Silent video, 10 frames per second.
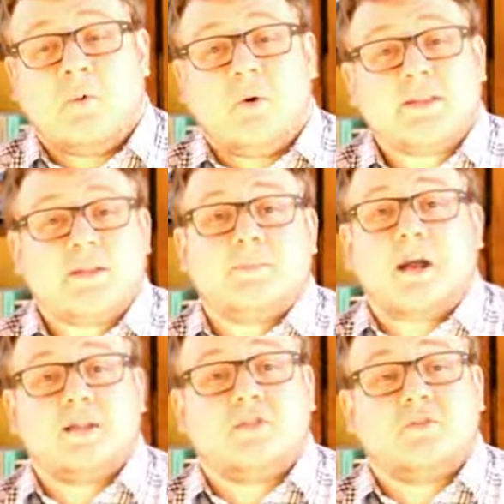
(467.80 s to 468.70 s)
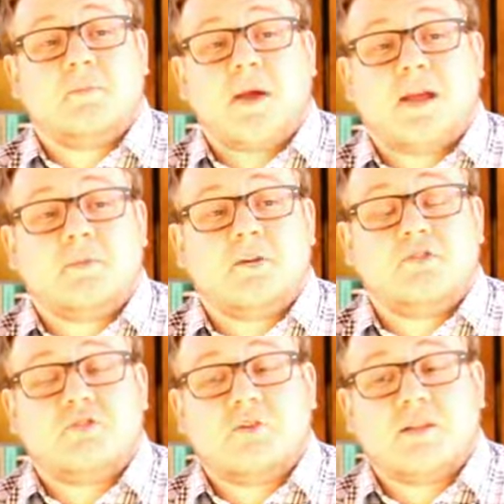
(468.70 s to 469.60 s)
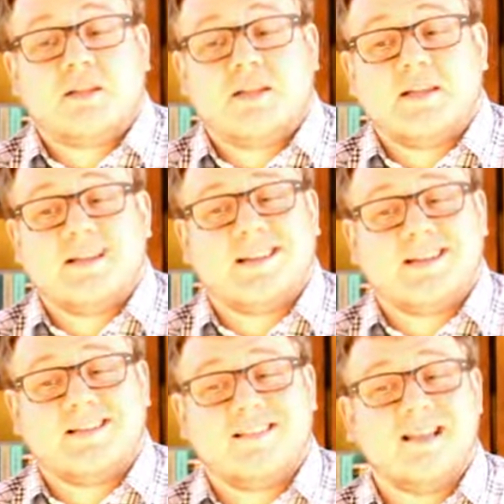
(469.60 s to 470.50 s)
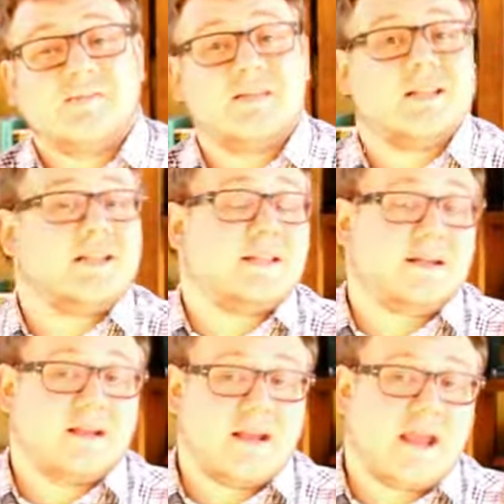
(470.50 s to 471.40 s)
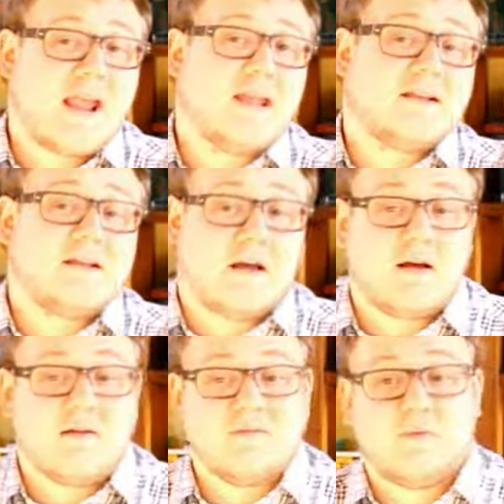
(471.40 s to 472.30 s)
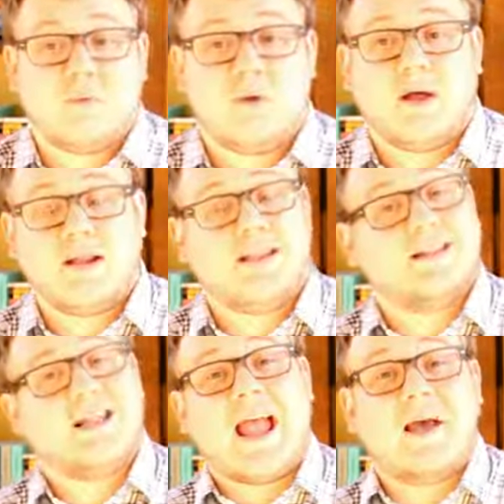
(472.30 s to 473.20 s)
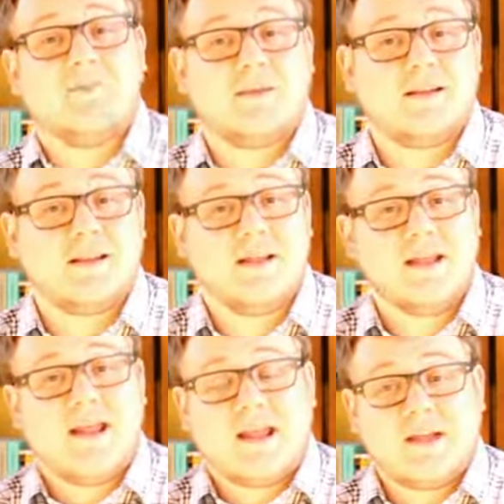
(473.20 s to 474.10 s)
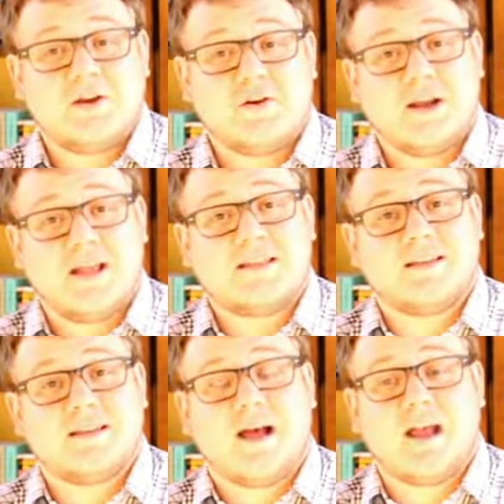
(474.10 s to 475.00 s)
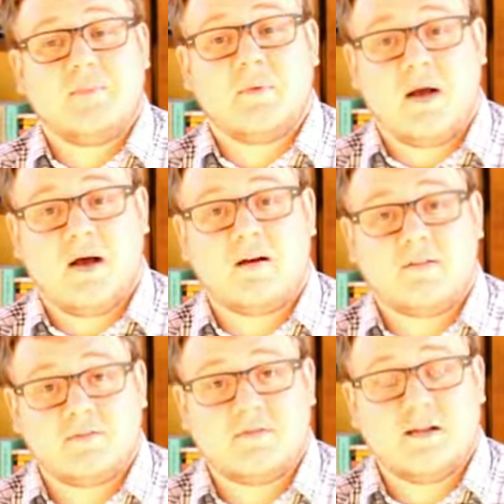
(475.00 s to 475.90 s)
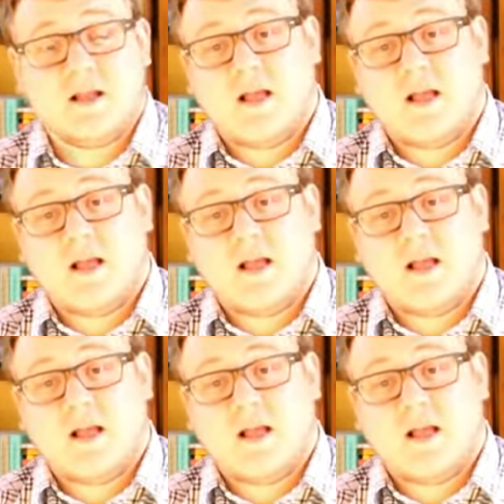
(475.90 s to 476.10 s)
what this passage from Maccabees shows us is it's a glimpse, it's a hint of what has happened here at the time of